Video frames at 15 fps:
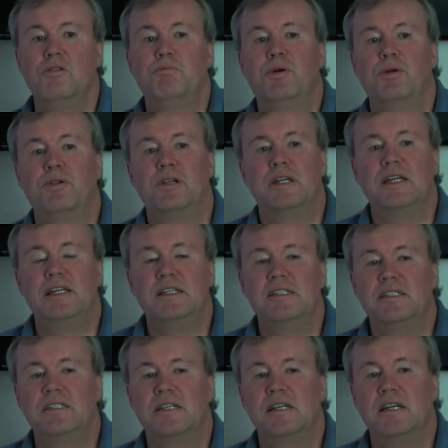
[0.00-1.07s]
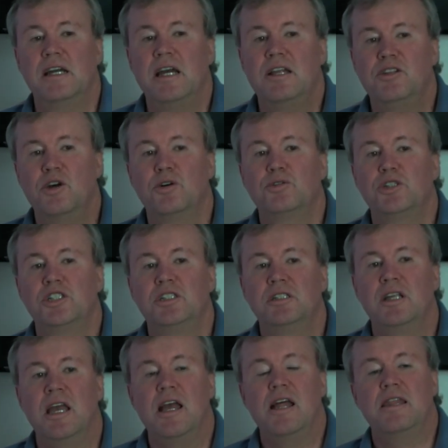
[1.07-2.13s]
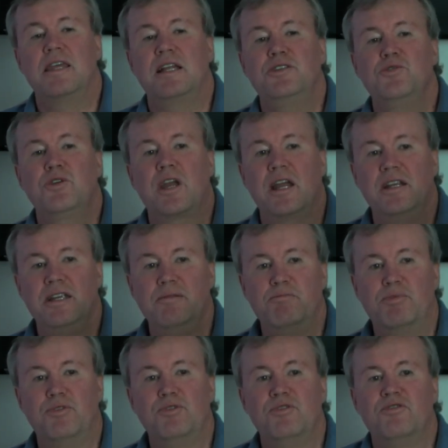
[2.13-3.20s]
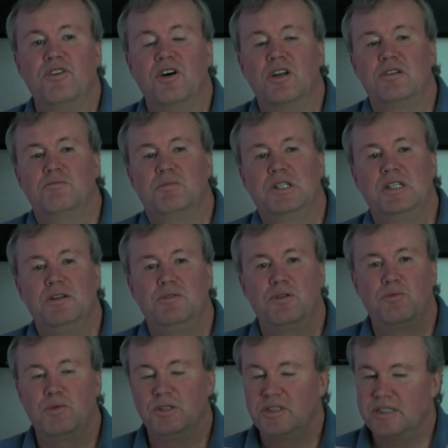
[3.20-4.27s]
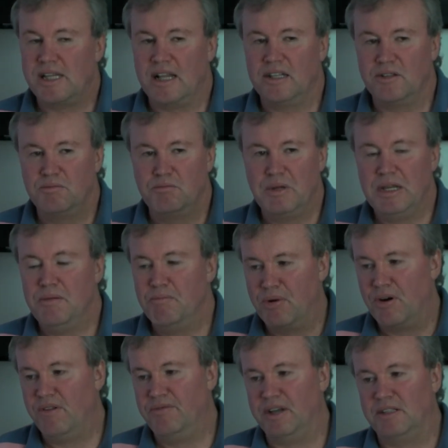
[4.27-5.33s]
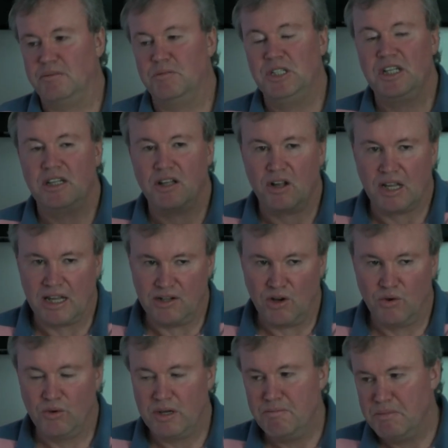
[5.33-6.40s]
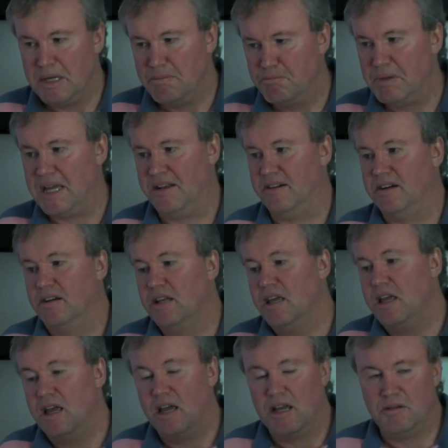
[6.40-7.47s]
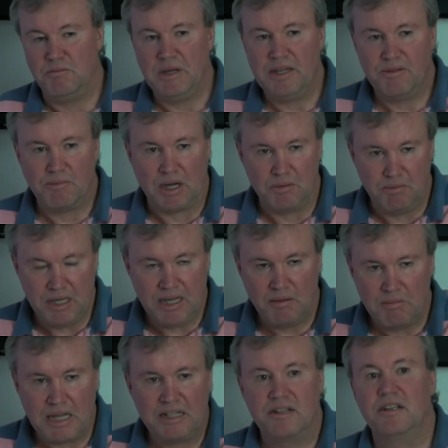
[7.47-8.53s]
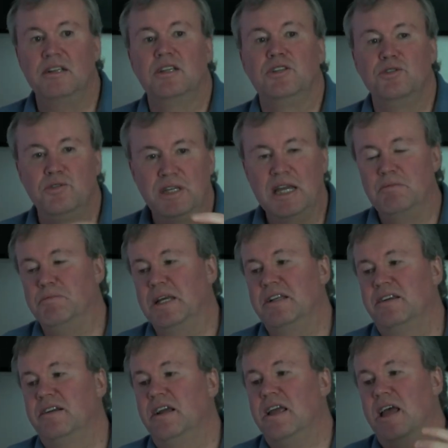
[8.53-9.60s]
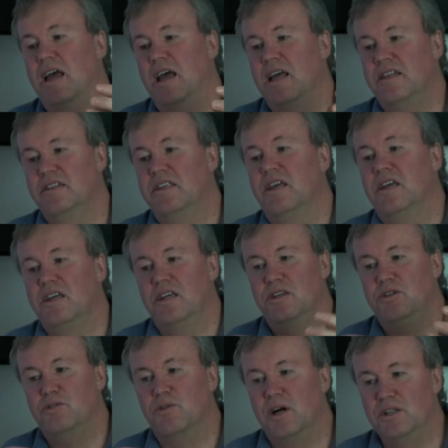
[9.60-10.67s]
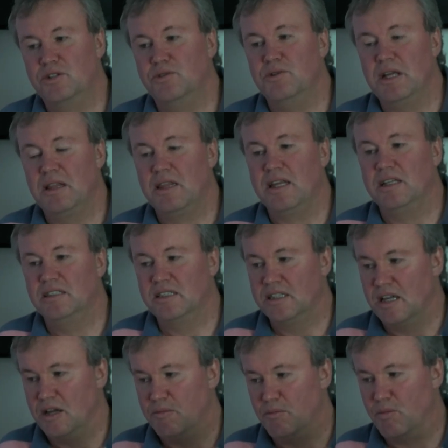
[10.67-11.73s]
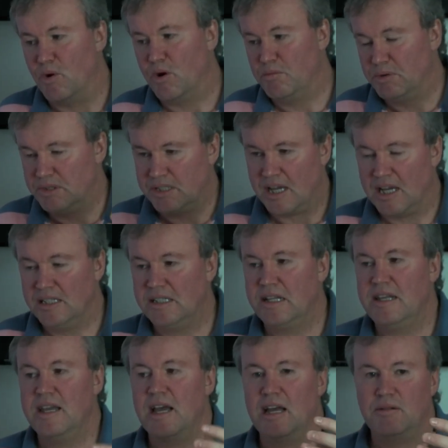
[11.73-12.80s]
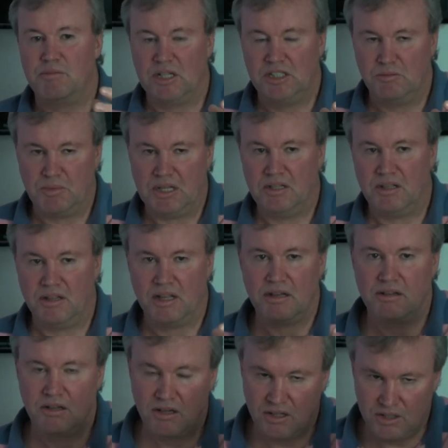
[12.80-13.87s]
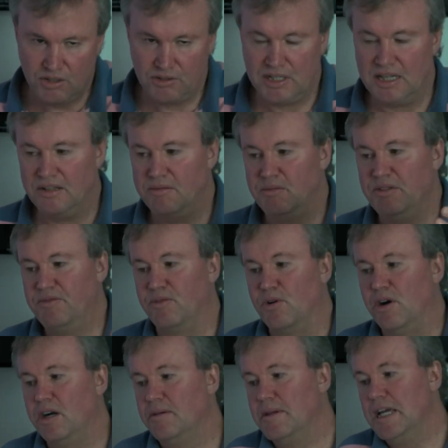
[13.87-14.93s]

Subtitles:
Pull is a notion that you can improve on, but it will seldom be perfect, but it can only be better. And by being better, you get better, and you are doing things more precisely and much better than you did before.